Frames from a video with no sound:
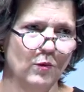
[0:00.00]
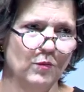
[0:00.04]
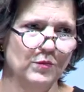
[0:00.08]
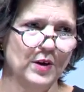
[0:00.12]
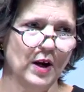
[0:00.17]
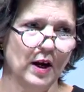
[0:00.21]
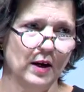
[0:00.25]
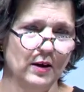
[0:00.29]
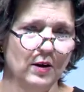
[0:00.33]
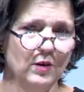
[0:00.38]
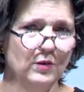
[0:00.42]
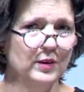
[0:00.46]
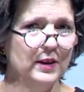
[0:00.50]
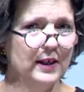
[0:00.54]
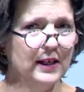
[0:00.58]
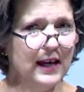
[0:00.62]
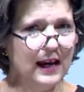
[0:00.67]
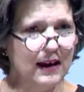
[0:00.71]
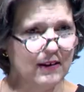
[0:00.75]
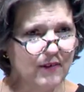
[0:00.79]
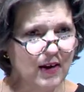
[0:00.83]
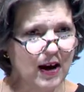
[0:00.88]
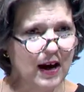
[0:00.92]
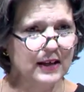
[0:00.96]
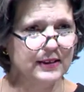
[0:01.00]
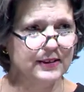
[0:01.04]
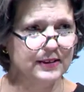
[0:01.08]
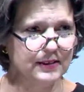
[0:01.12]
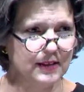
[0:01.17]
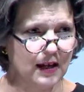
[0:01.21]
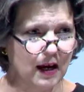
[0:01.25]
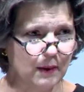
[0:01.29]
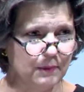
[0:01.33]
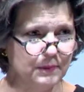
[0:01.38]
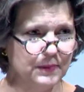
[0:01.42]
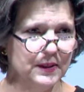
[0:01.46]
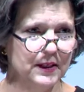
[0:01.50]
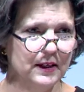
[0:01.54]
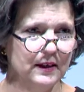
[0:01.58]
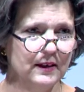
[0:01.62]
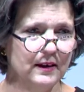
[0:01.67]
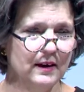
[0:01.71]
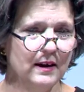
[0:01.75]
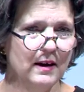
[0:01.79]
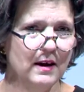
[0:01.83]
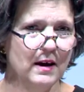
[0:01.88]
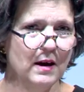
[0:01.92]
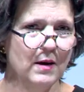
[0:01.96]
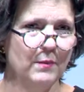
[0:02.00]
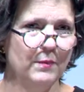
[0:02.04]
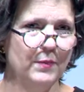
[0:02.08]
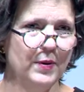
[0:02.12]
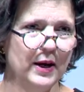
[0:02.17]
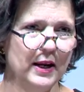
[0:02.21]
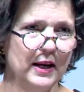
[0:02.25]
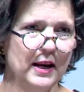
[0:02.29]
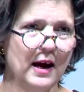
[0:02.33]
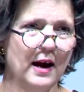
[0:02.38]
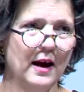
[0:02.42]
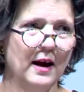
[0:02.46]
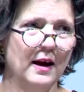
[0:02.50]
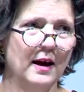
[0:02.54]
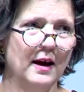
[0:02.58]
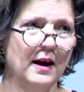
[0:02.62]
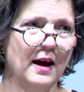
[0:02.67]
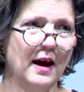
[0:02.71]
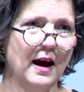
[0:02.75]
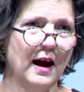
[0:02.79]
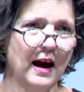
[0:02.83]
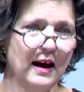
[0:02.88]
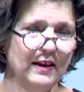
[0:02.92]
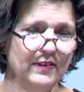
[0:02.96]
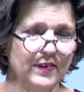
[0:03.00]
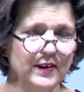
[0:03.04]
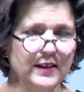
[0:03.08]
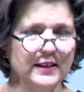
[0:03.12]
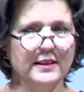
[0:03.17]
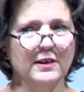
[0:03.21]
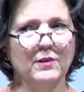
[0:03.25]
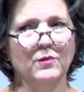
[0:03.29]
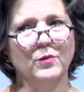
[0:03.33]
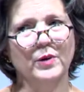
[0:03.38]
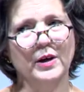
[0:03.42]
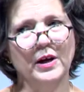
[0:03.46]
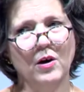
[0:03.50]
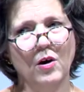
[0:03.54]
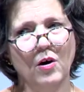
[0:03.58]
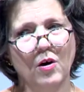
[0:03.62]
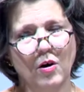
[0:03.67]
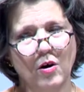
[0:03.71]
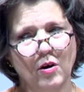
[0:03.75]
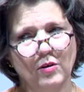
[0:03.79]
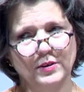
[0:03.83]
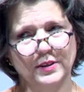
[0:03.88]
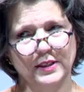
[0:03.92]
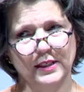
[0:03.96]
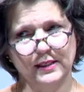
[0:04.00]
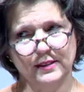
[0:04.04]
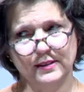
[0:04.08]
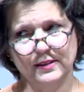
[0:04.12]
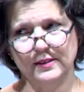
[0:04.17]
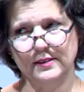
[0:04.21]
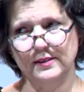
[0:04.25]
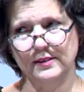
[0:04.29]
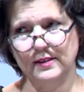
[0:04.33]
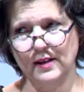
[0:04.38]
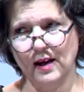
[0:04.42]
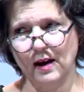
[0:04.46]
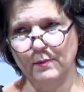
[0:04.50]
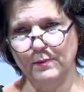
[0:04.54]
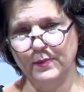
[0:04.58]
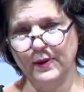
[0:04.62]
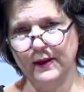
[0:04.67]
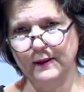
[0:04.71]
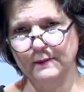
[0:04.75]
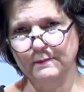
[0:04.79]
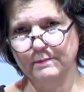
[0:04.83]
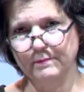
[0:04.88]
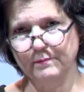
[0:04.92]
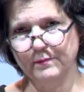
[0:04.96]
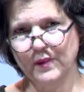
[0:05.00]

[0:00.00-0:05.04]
not only have I stopped it, but I think that we all need to stop it.